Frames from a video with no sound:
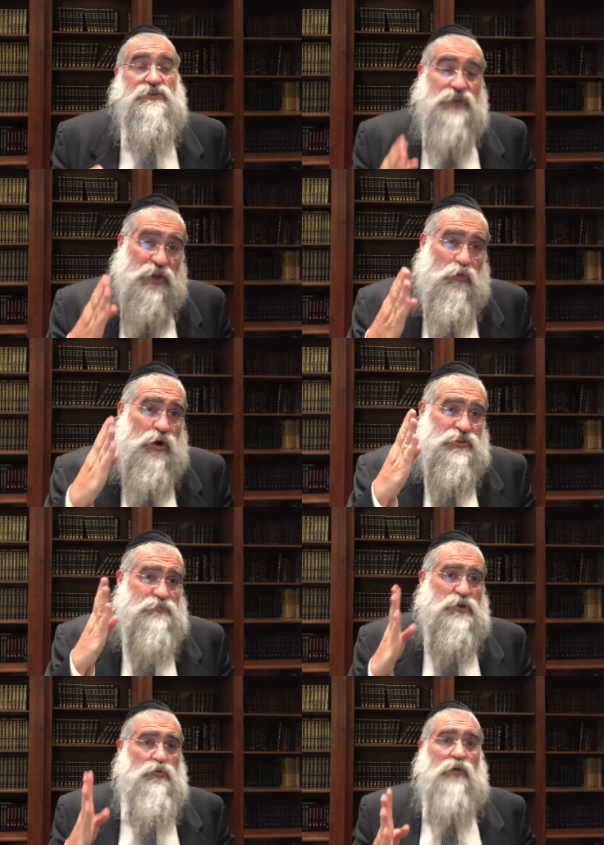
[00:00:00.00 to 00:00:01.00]
They wanted to
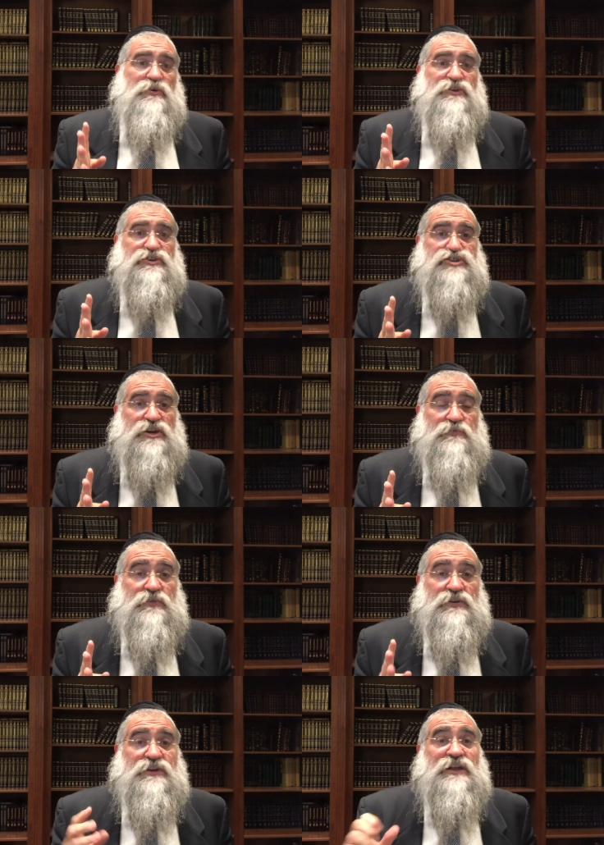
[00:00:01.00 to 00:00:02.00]
be one with Hashem.
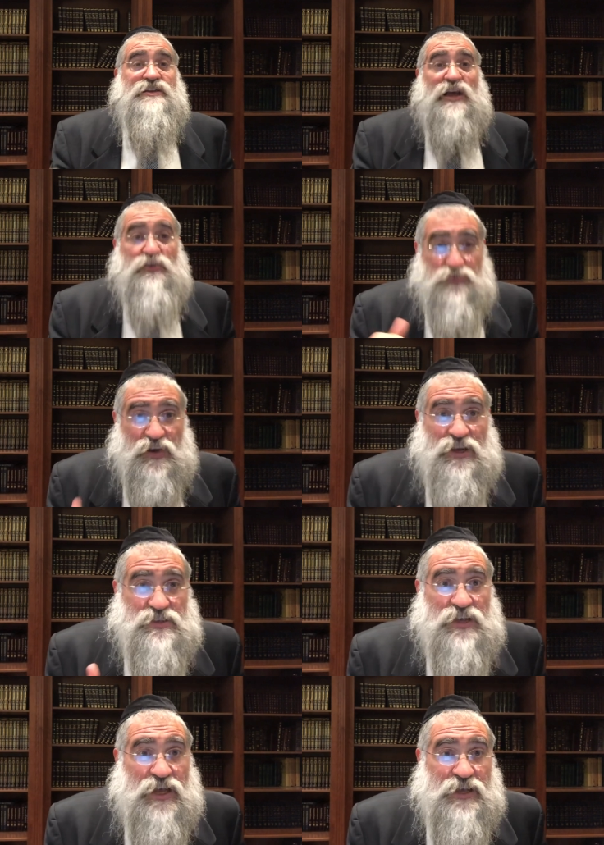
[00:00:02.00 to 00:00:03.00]
They
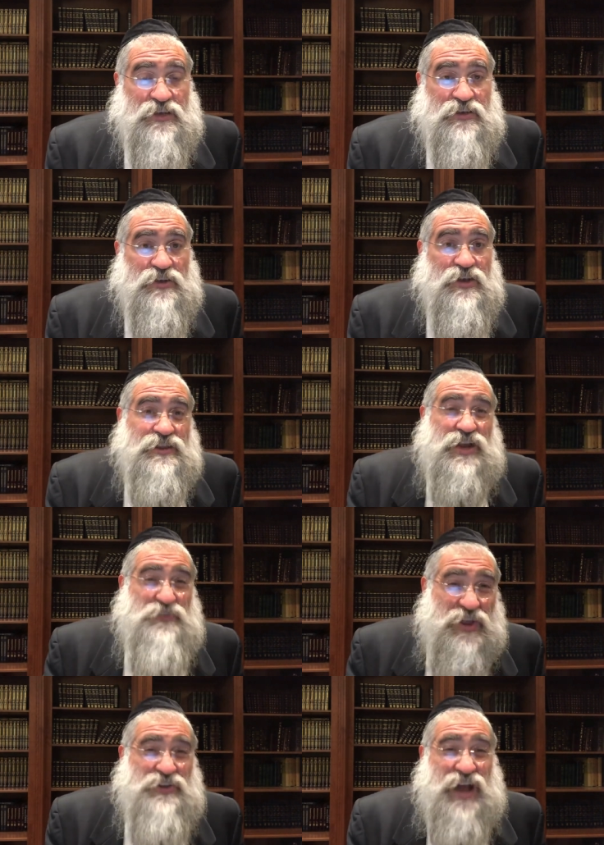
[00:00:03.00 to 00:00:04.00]
felt like that
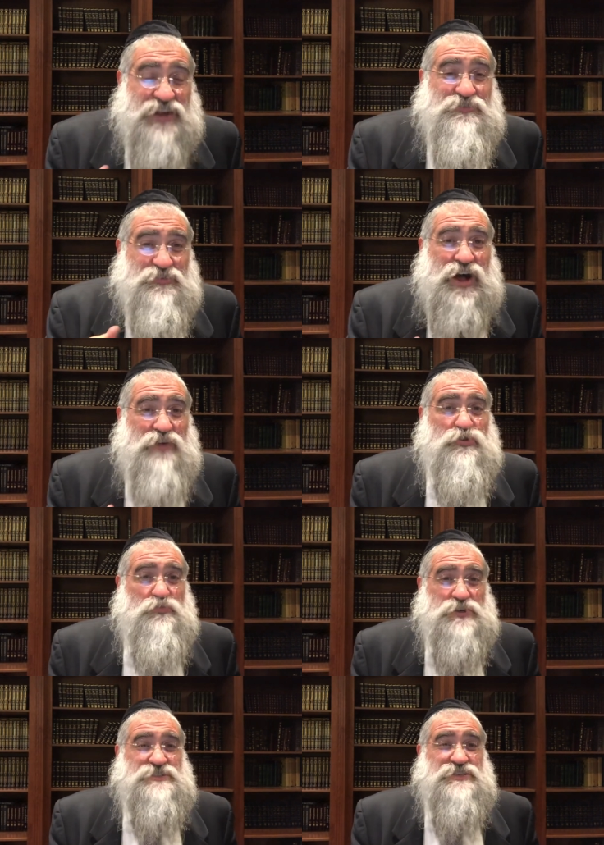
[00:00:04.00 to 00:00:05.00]
if they got involved
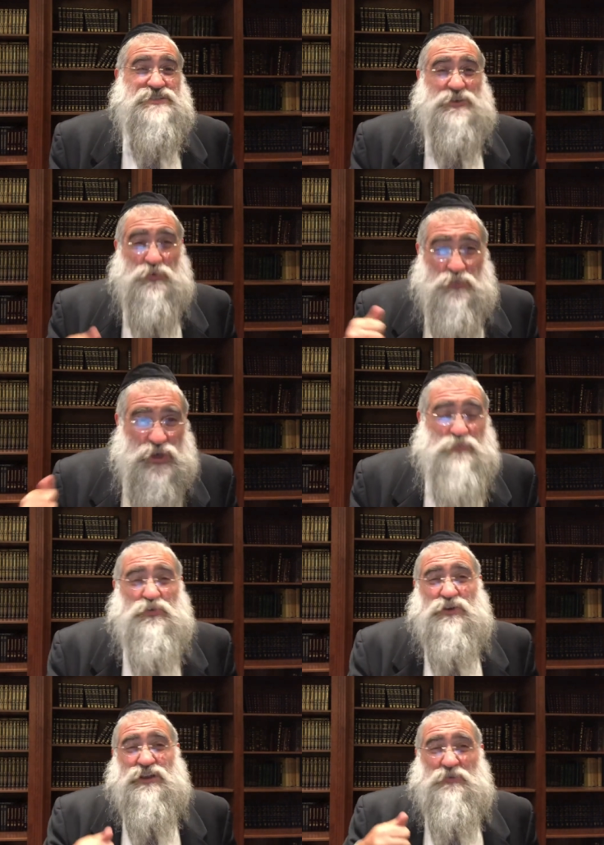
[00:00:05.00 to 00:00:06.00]
with business and with
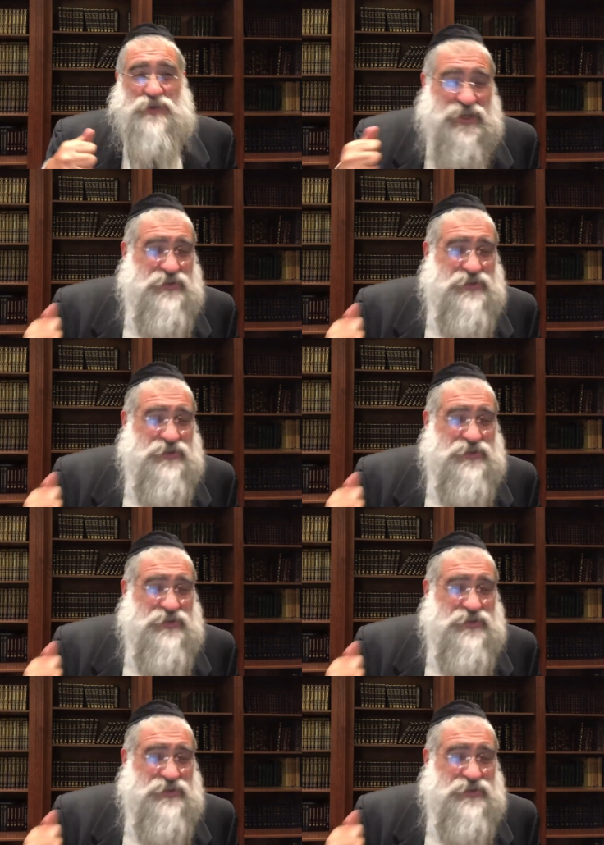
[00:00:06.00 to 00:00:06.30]
people and with